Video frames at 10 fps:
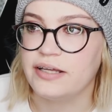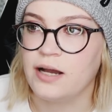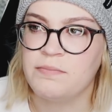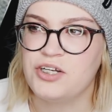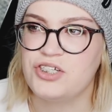like,
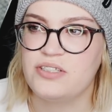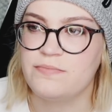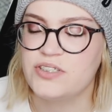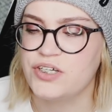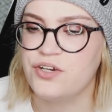I'm not just
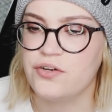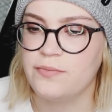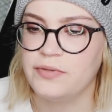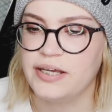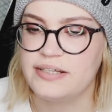some security
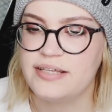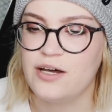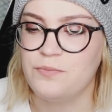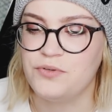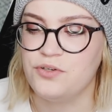blanket to
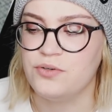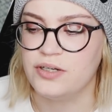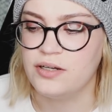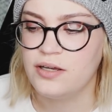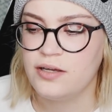help you
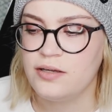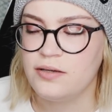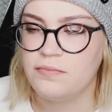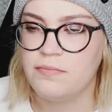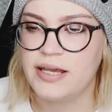and
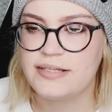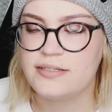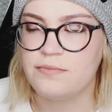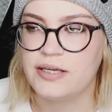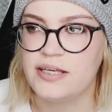make it
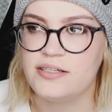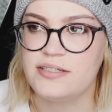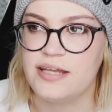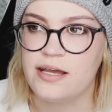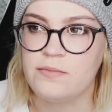seem like he's
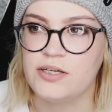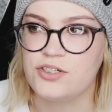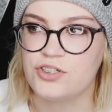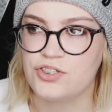damaged.